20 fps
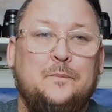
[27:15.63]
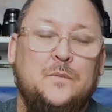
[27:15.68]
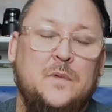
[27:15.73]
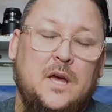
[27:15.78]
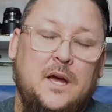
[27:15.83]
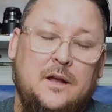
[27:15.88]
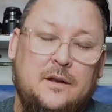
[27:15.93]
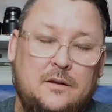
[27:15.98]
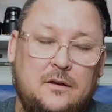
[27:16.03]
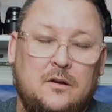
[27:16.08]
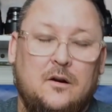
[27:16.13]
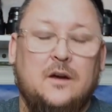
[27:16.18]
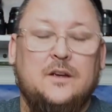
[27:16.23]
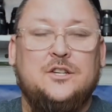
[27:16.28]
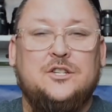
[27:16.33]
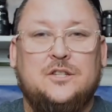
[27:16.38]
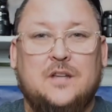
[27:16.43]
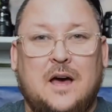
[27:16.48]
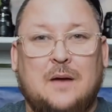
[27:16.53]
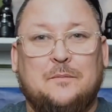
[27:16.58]
And, you know, I
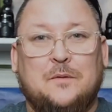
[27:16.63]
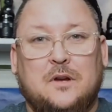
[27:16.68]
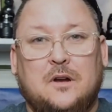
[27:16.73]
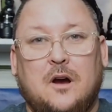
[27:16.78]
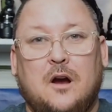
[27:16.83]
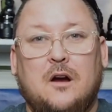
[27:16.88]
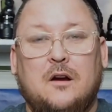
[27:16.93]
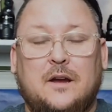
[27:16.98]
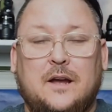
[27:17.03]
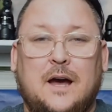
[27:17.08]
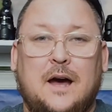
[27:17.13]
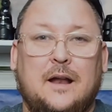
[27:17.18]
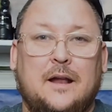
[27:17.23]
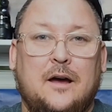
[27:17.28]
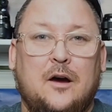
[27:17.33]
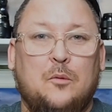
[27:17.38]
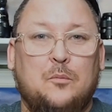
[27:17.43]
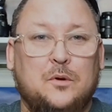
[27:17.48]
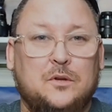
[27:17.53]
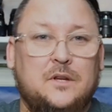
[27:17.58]
stopped the car, got
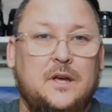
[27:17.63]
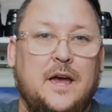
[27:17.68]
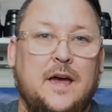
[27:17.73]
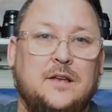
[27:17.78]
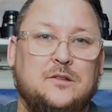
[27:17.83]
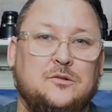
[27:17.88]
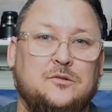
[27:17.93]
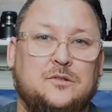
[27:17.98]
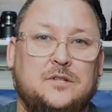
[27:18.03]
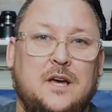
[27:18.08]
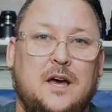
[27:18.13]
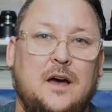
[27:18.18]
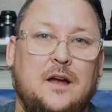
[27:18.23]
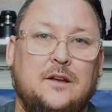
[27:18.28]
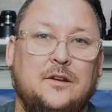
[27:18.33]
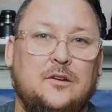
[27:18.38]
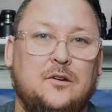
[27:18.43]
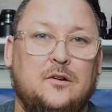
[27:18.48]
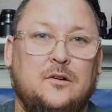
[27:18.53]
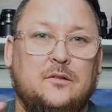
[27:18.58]
out, put the hazards on,
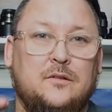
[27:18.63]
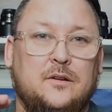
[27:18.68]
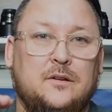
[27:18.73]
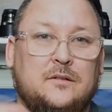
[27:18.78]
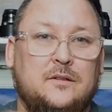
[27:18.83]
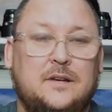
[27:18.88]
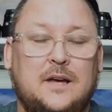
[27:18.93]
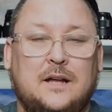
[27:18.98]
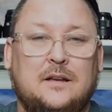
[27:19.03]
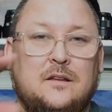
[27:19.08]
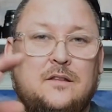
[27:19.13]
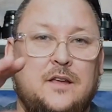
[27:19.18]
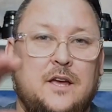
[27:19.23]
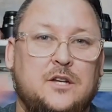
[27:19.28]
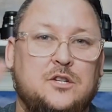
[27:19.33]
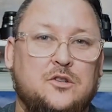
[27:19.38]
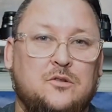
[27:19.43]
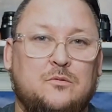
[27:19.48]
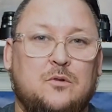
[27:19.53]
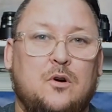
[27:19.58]
you know, and got to the
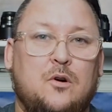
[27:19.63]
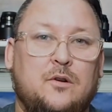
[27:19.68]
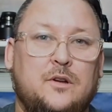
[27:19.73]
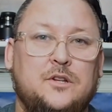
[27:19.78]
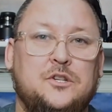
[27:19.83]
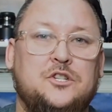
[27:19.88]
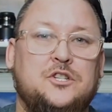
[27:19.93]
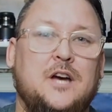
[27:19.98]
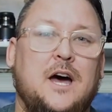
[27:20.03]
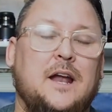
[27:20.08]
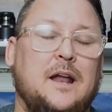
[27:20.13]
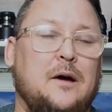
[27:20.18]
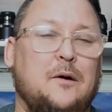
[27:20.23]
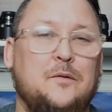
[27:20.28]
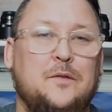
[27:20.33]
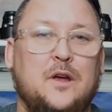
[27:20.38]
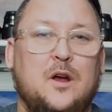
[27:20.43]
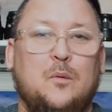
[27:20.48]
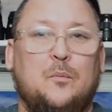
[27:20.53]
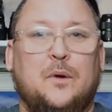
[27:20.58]
edge of the road and shot out
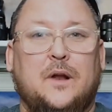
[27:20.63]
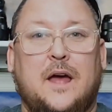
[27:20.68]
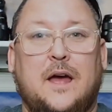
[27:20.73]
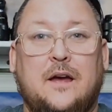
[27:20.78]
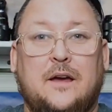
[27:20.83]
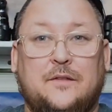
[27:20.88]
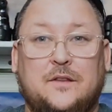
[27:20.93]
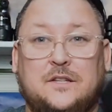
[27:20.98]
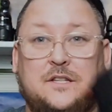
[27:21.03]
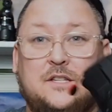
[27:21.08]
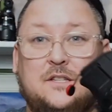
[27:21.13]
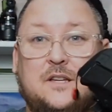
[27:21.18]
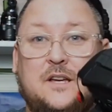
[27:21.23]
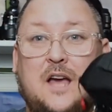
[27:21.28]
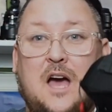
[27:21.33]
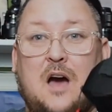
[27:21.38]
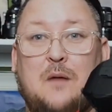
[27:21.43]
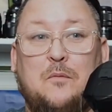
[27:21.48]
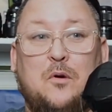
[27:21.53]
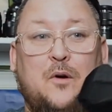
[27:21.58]
there. But this is the
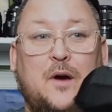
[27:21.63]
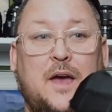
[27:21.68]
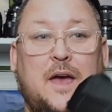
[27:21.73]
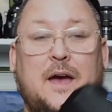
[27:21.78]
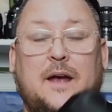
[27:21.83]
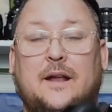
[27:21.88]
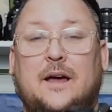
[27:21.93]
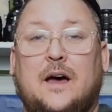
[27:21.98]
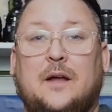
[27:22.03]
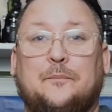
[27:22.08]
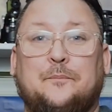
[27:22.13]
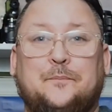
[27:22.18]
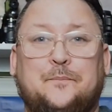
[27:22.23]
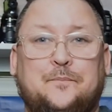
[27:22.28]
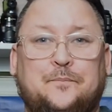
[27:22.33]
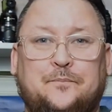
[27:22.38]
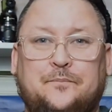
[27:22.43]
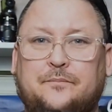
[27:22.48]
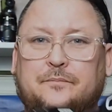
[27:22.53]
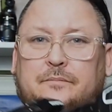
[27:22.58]
combo I had on.
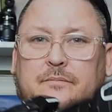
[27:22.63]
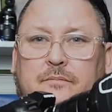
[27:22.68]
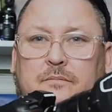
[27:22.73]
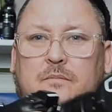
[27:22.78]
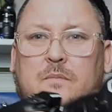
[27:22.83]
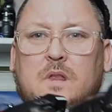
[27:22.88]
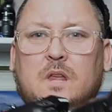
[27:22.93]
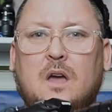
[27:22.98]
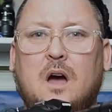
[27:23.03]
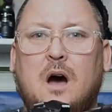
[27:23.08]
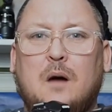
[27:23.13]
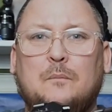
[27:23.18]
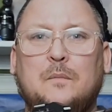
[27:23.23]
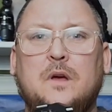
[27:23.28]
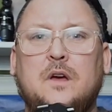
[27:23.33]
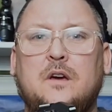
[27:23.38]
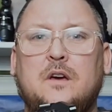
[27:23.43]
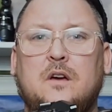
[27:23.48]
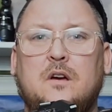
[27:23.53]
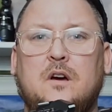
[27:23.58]

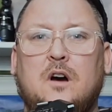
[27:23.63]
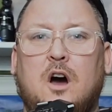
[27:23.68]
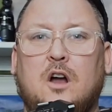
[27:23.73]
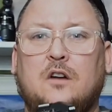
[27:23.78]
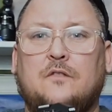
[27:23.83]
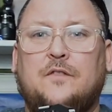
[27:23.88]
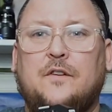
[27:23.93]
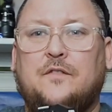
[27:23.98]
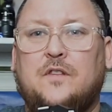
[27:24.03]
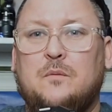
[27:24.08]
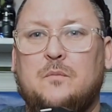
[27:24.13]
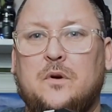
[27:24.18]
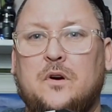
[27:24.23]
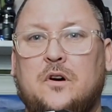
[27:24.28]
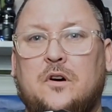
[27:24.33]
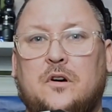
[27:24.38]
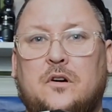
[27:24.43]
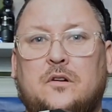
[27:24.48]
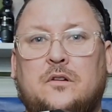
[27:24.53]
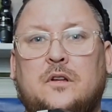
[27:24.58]
150
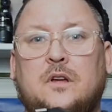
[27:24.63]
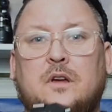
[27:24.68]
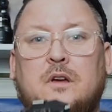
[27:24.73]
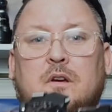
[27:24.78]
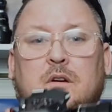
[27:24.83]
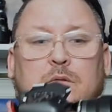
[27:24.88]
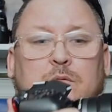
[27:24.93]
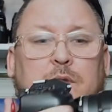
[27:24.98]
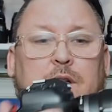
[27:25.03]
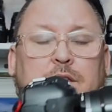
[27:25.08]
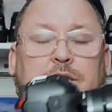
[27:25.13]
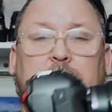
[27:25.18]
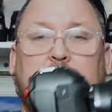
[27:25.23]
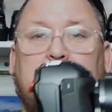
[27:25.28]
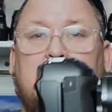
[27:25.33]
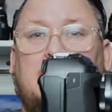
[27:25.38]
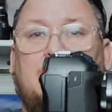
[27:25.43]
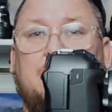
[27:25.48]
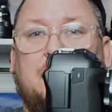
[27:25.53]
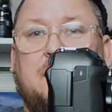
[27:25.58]
mil with the
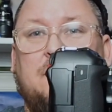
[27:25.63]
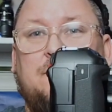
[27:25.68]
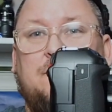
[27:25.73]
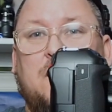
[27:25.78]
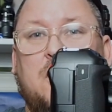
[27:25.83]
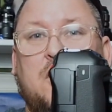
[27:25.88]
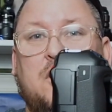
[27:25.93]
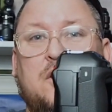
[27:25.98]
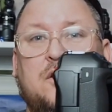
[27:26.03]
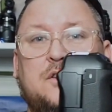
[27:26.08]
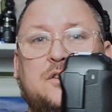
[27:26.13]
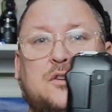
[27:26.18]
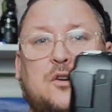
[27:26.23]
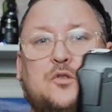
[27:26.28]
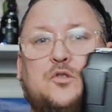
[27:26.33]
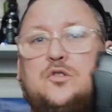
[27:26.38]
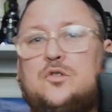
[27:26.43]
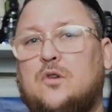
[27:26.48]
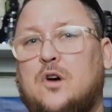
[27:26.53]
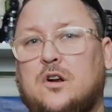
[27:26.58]
teleconverter, so
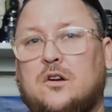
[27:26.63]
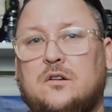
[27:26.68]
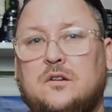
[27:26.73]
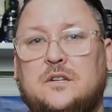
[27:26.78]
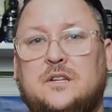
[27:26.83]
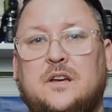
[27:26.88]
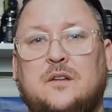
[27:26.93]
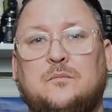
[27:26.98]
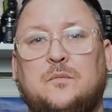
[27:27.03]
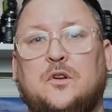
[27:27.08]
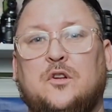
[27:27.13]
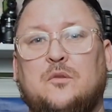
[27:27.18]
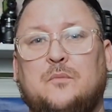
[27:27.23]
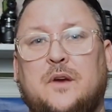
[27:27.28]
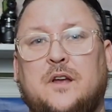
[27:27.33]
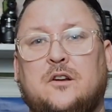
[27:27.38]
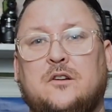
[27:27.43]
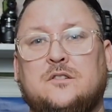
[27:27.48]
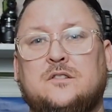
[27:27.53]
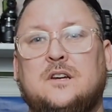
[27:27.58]
210
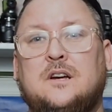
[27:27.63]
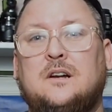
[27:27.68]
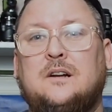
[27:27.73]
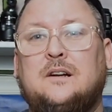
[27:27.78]
millimeters.